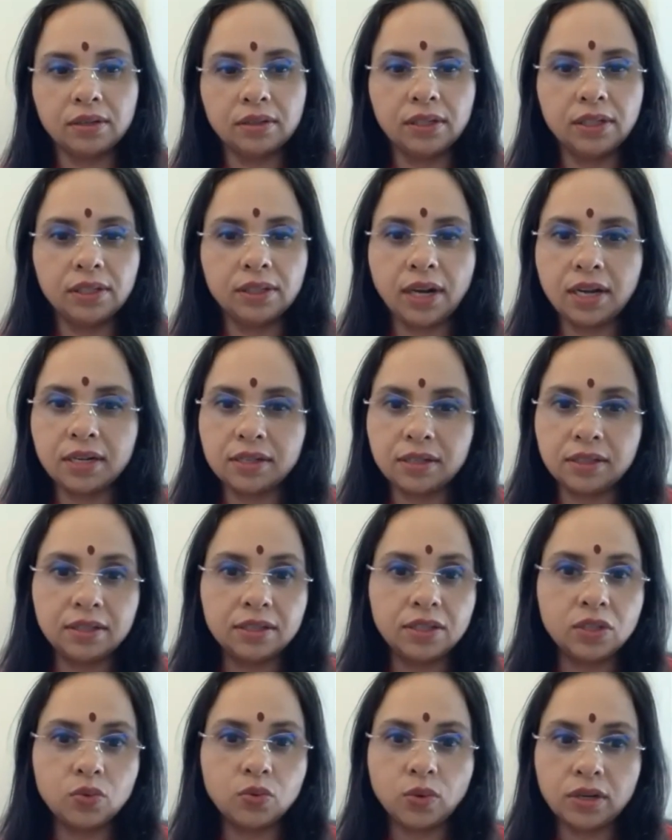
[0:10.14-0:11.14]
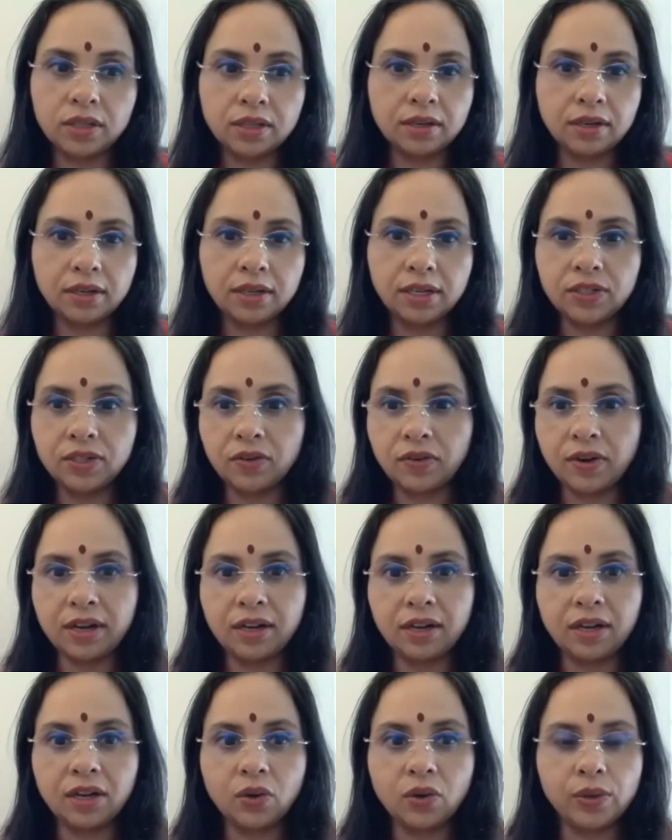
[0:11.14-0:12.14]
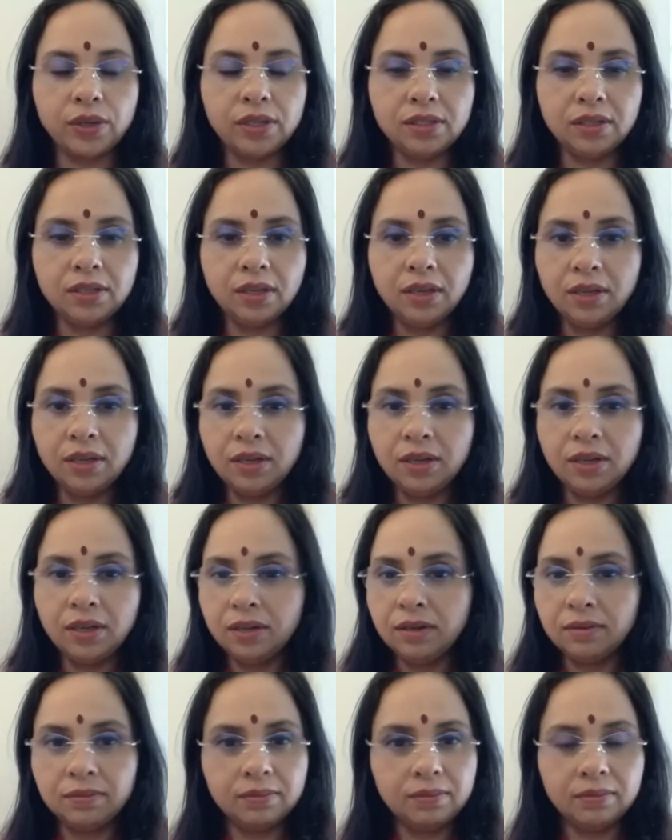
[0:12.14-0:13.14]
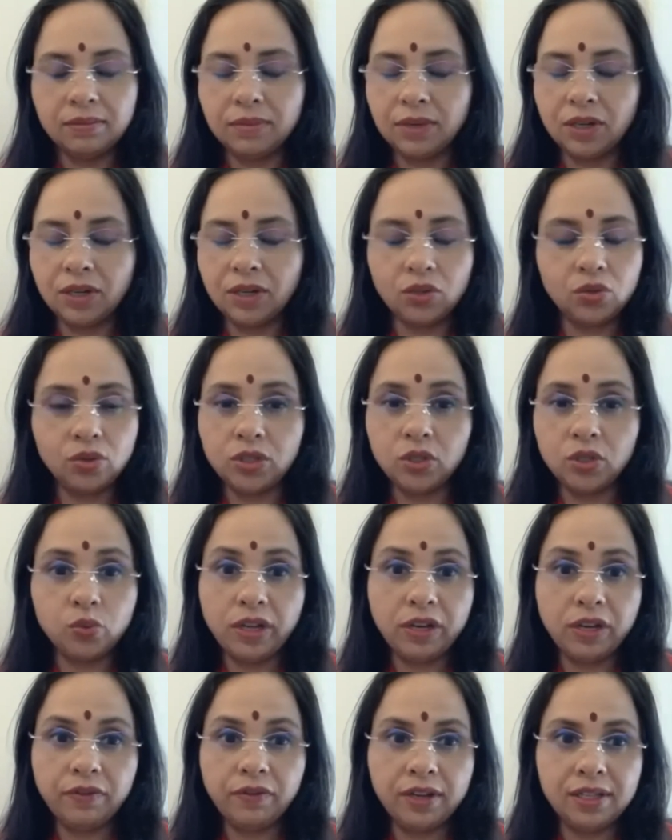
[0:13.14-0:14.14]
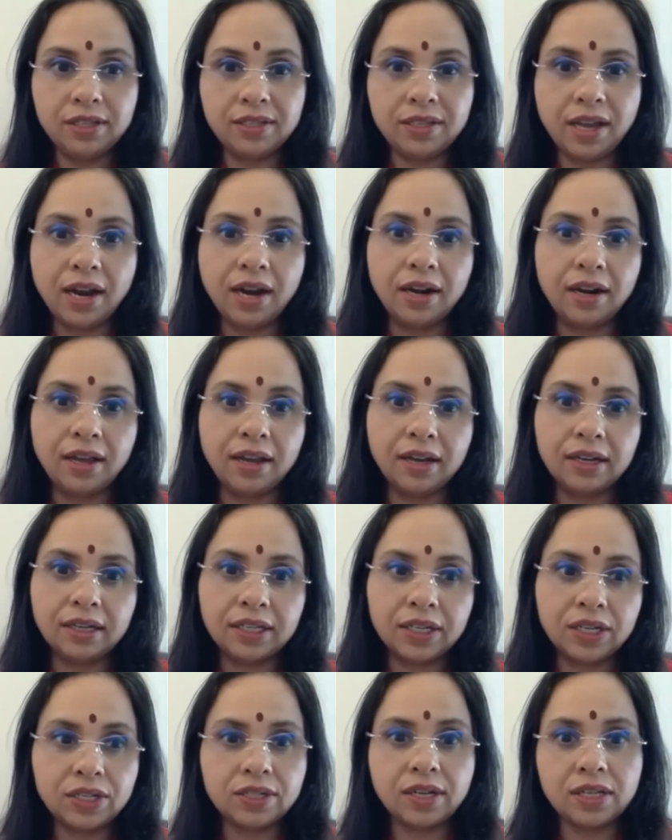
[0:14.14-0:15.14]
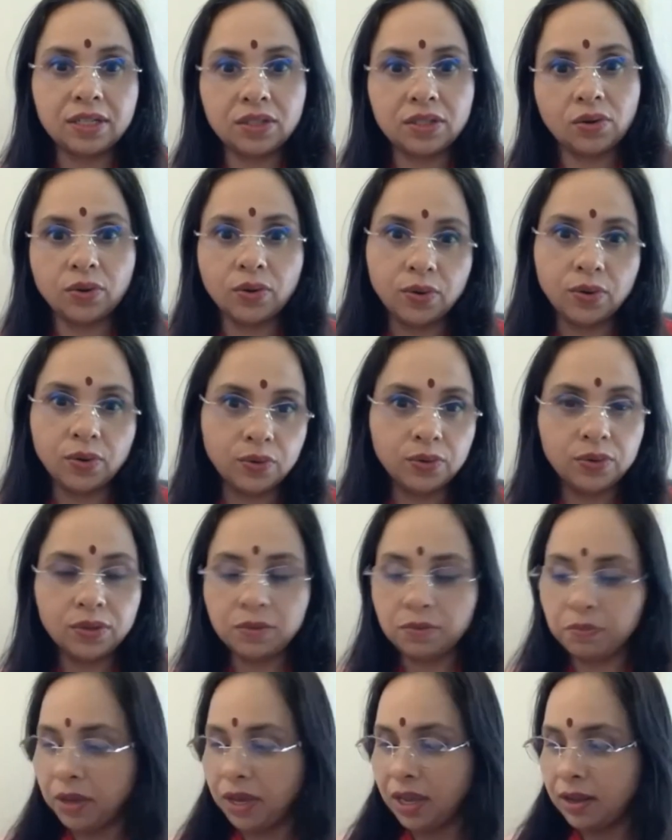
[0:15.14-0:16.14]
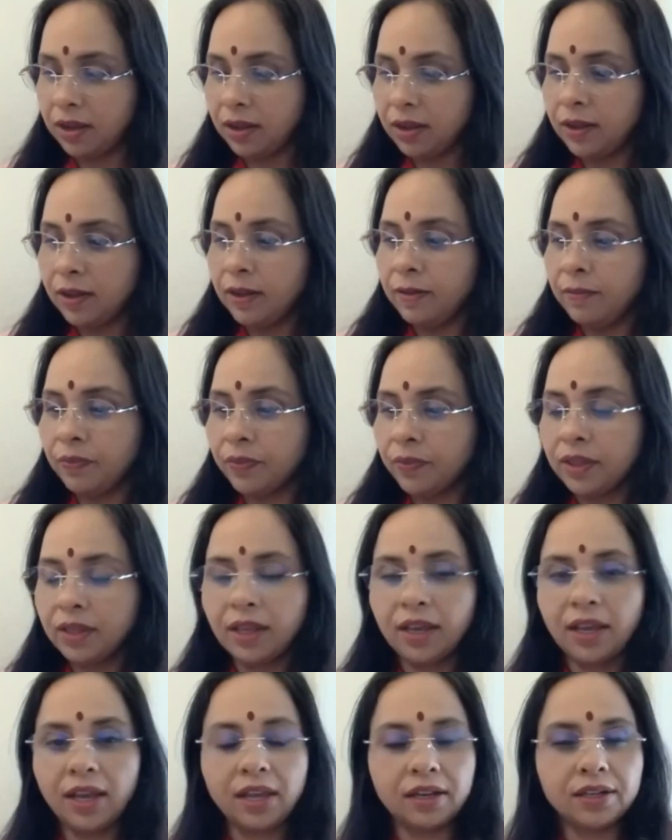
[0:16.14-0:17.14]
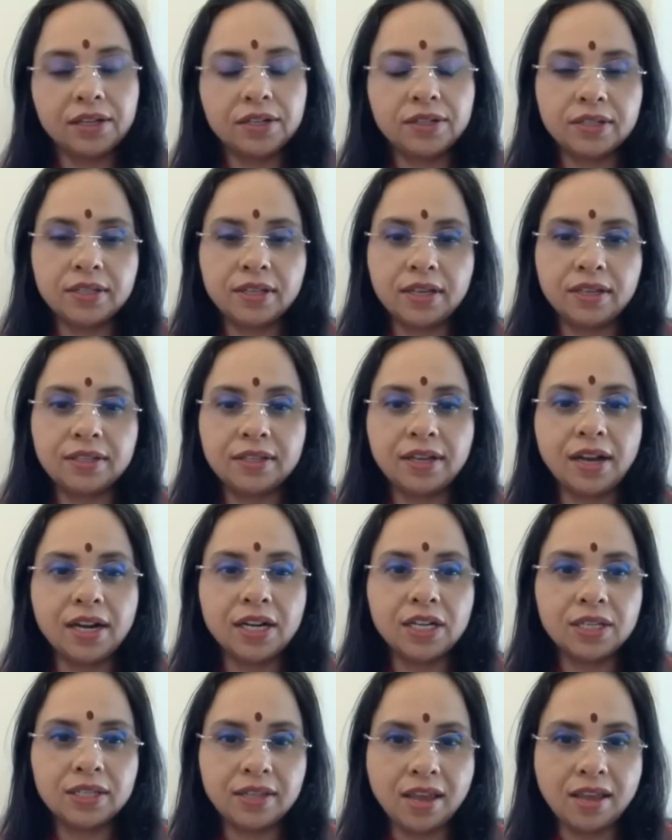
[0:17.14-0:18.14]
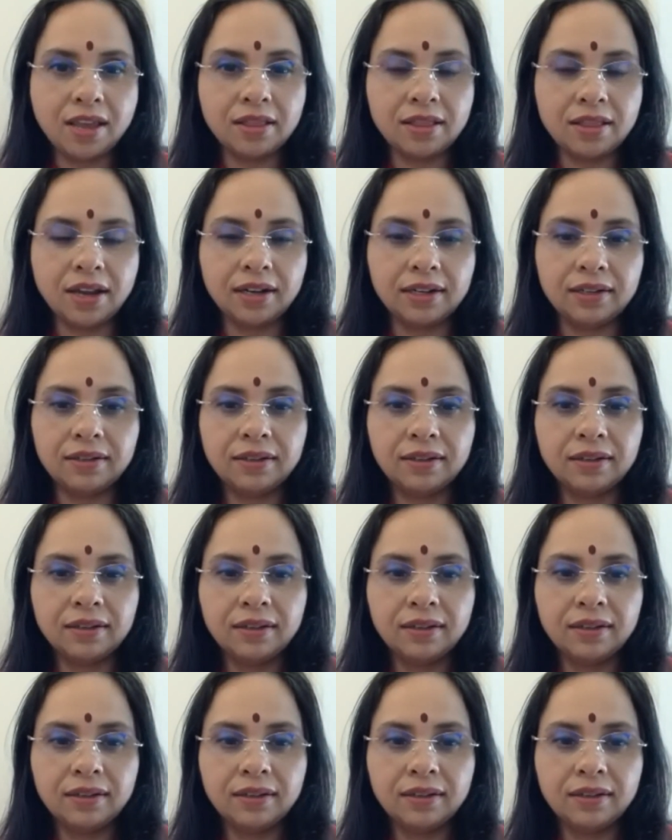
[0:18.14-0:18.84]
Dhritarashtra, this is what the condition right now is. Arjuna is very, very sad, and Krishna is not going to speak. And Krishna says, starts saying that.